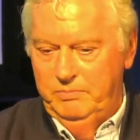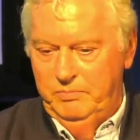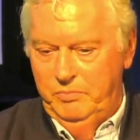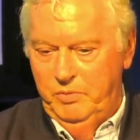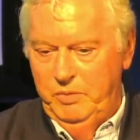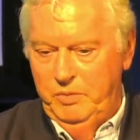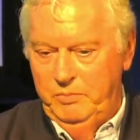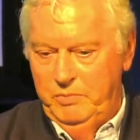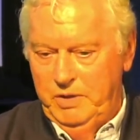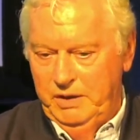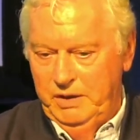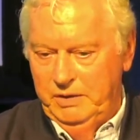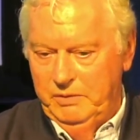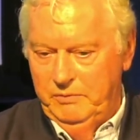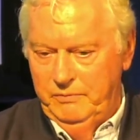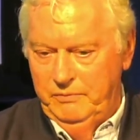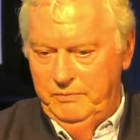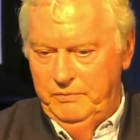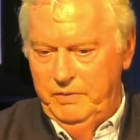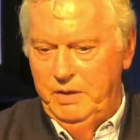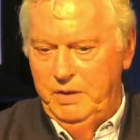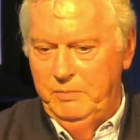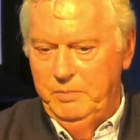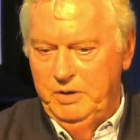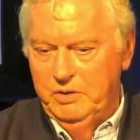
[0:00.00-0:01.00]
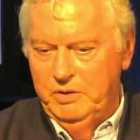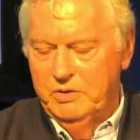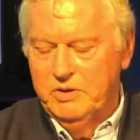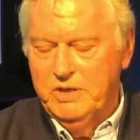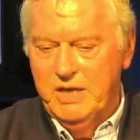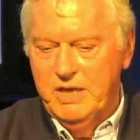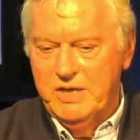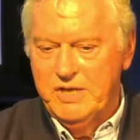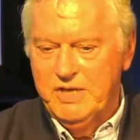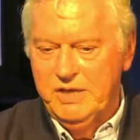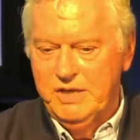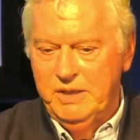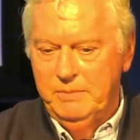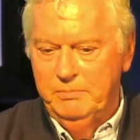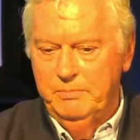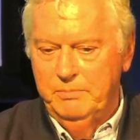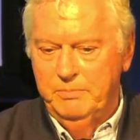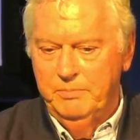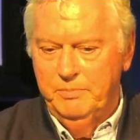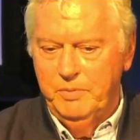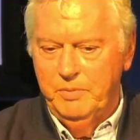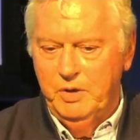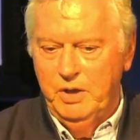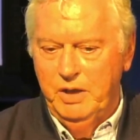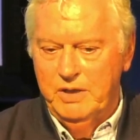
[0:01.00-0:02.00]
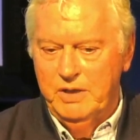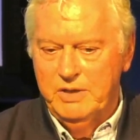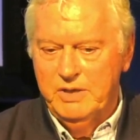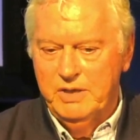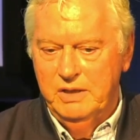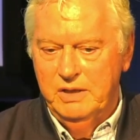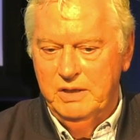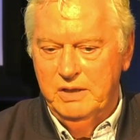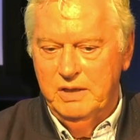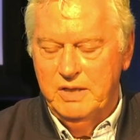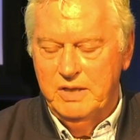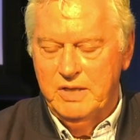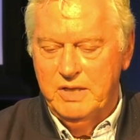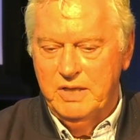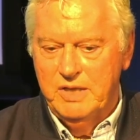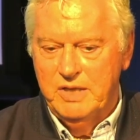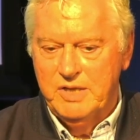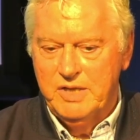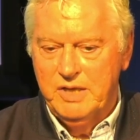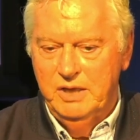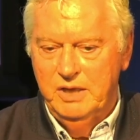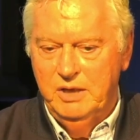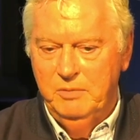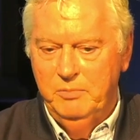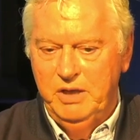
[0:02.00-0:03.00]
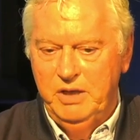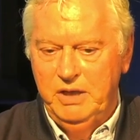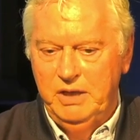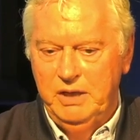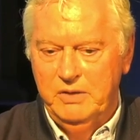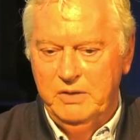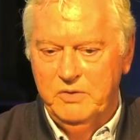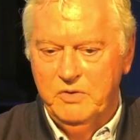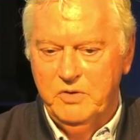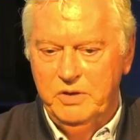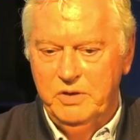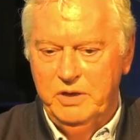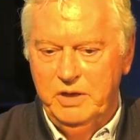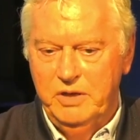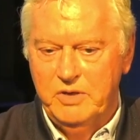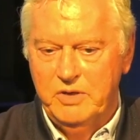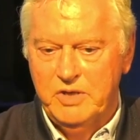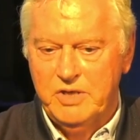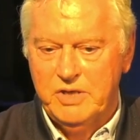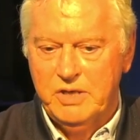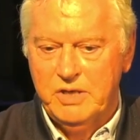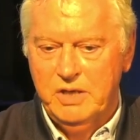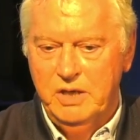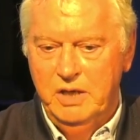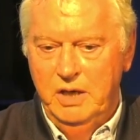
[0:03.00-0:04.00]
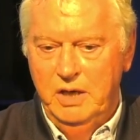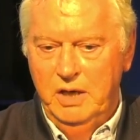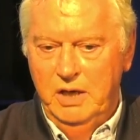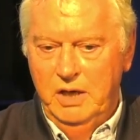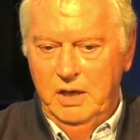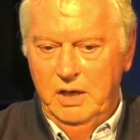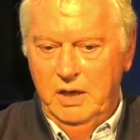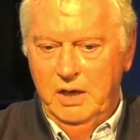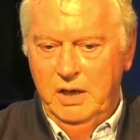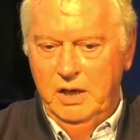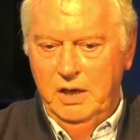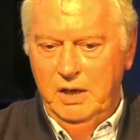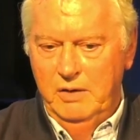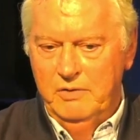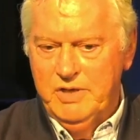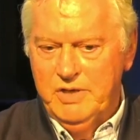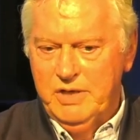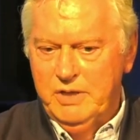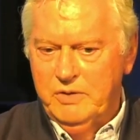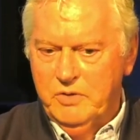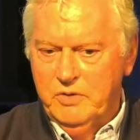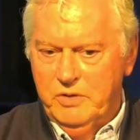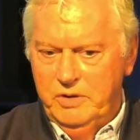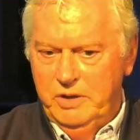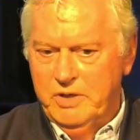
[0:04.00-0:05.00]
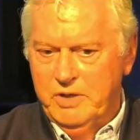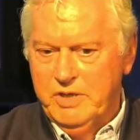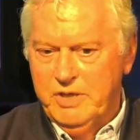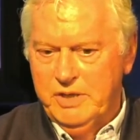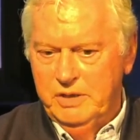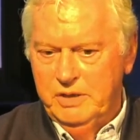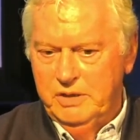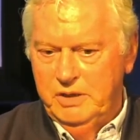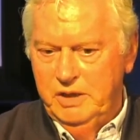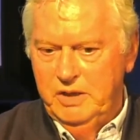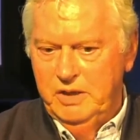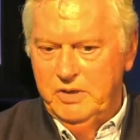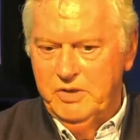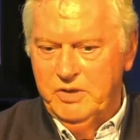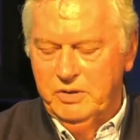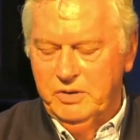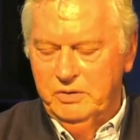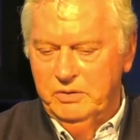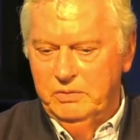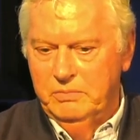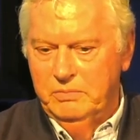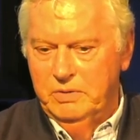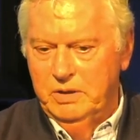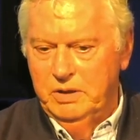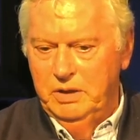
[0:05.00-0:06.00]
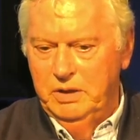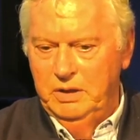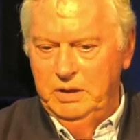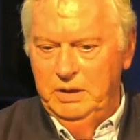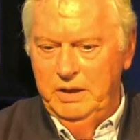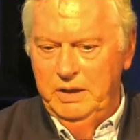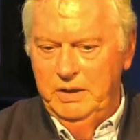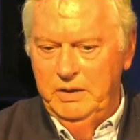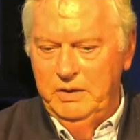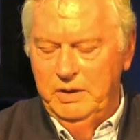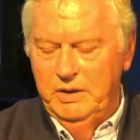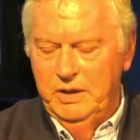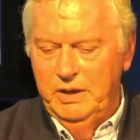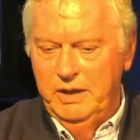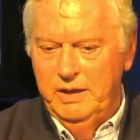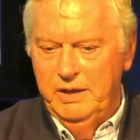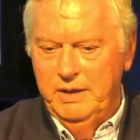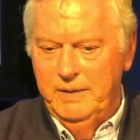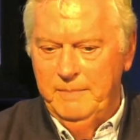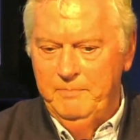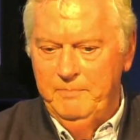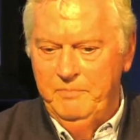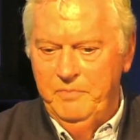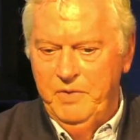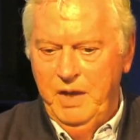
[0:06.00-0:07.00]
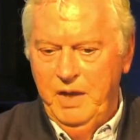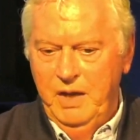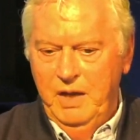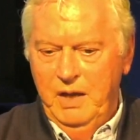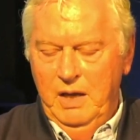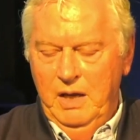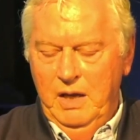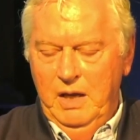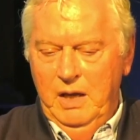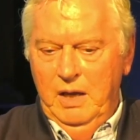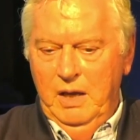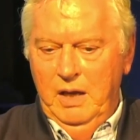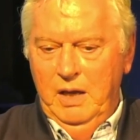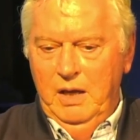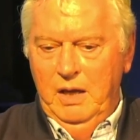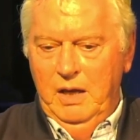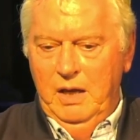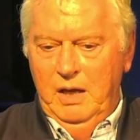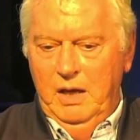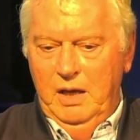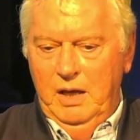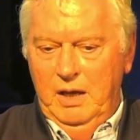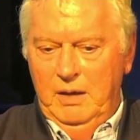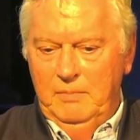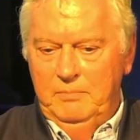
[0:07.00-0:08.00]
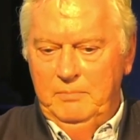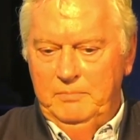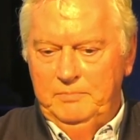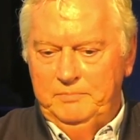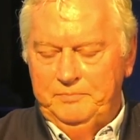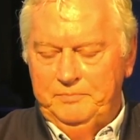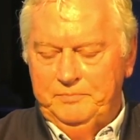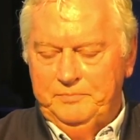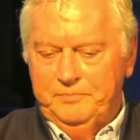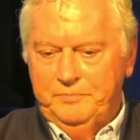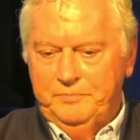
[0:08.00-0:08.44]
we'd done a fair bit of testing prior to the, this car being introduced, uh, it was introduced at Dijon early in the year. Um,